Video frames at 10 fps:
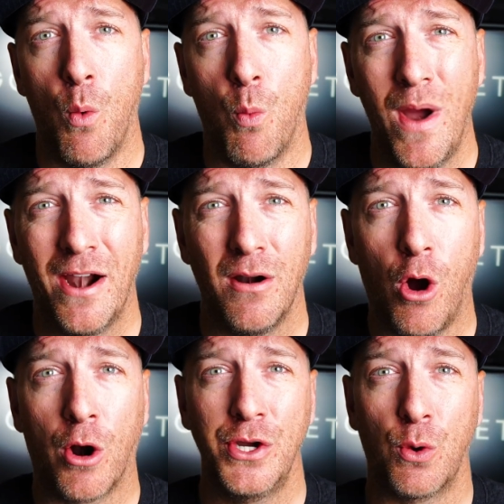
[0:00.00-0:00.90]
Where
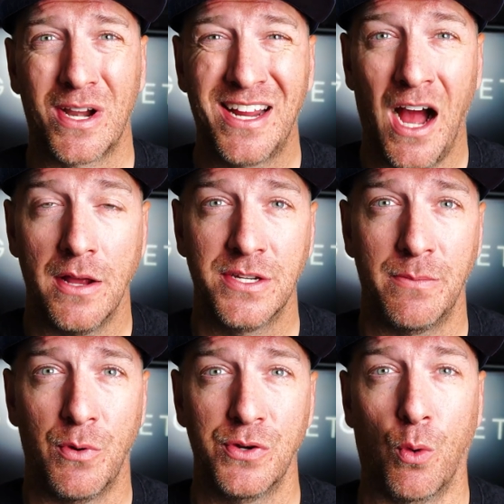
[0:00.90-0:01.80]
are your
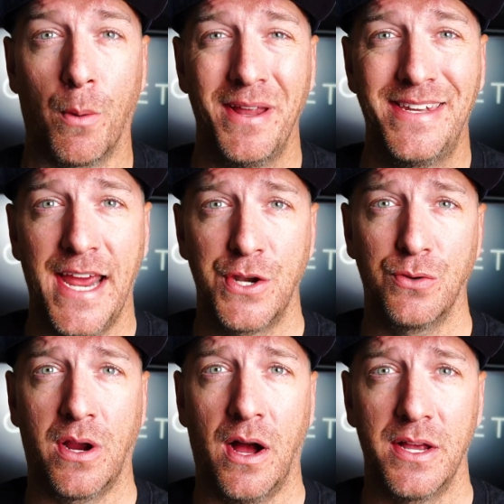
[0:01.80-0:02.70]
customers or
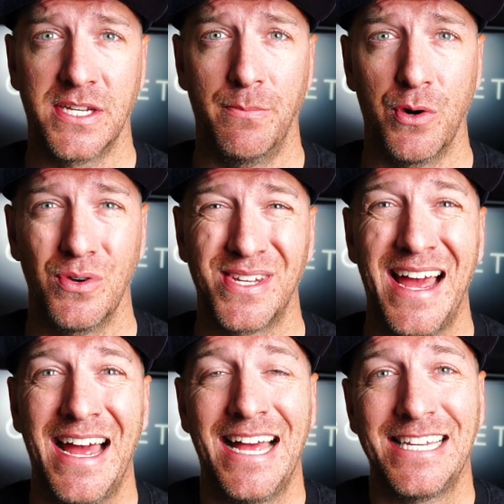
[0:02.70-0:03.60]
potential customers
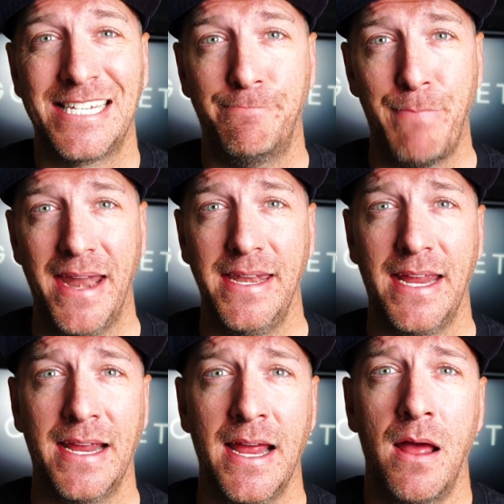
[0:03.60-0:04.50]

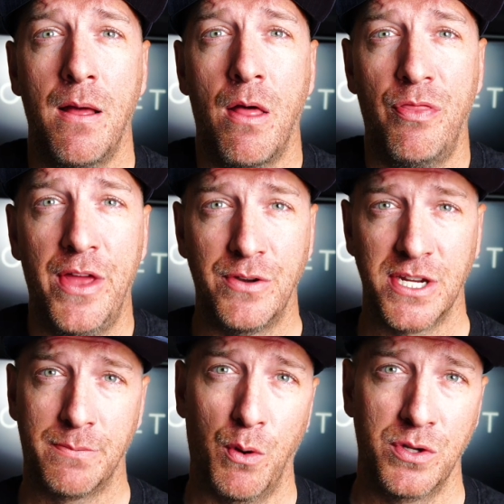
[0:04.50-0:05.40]
spending their
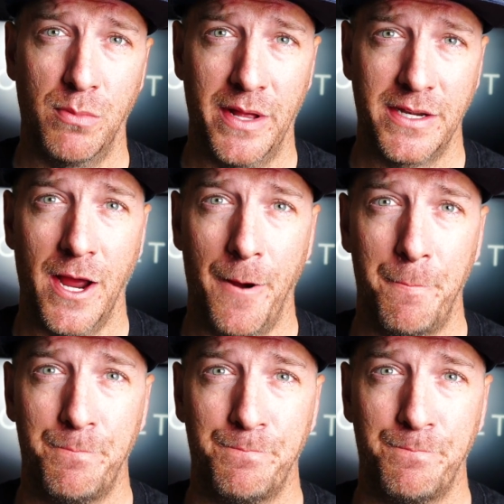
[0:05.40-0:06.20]
disposable income?